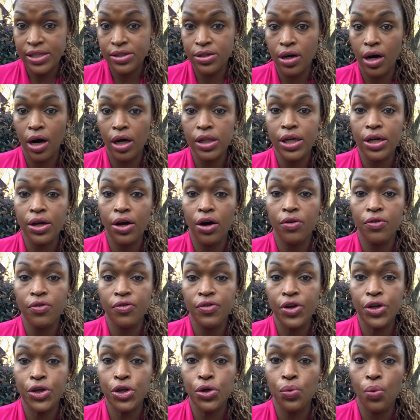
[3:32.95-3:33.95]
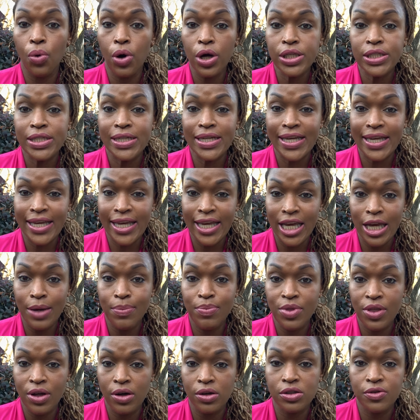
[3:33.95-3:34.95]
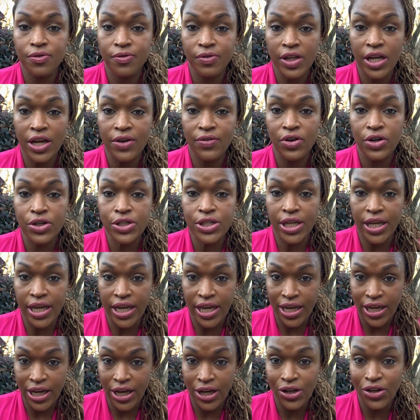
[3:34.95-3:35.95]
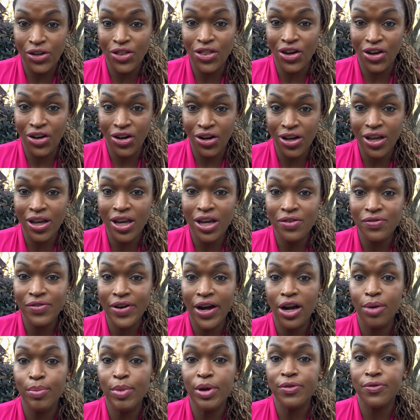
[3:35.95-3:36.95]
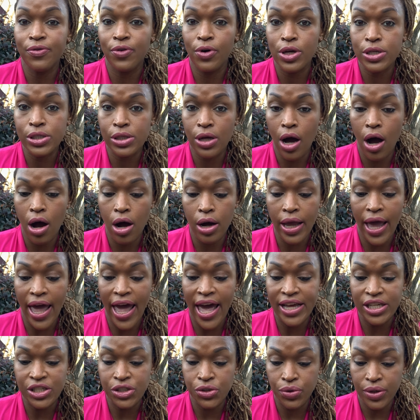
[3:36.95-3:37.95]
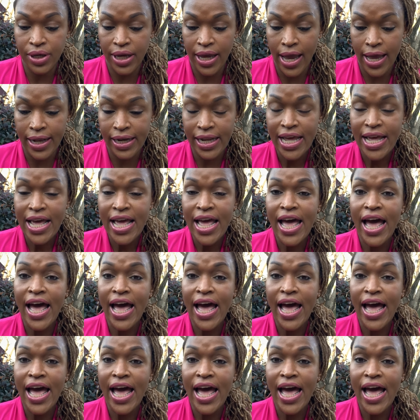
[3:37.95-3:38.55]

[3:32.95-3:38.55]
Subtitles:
the garlic confit, you want to keep those flavors in the cooking environment for as long as you can,